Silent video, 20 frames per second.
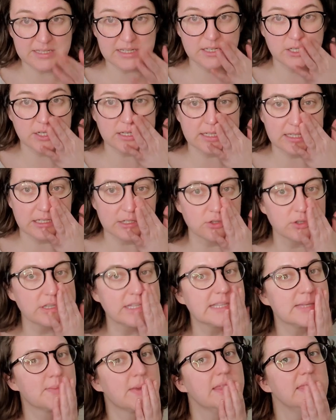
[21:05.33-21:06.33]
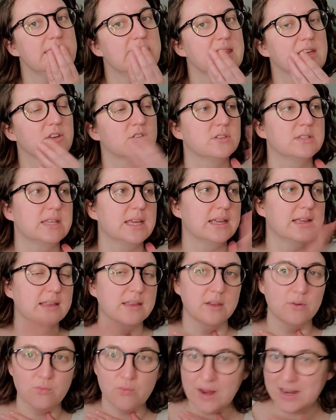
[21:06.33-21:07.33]
Stitching Central this month. There's like
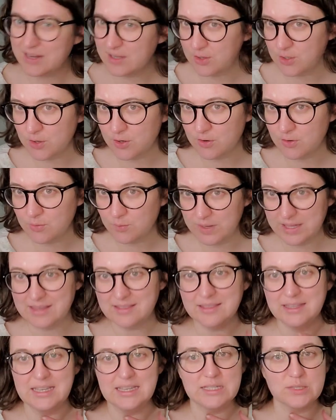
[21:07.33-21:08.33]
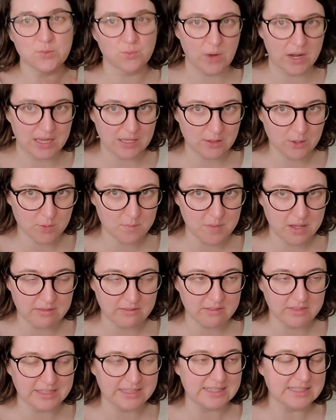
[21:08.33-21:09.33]
regular weeklies, regular
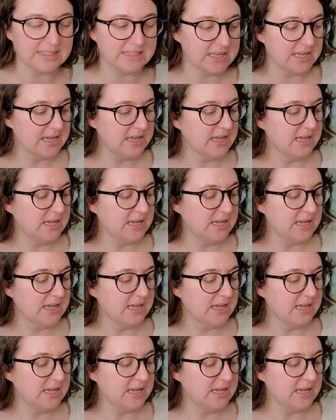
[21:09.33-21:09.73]
monthlies,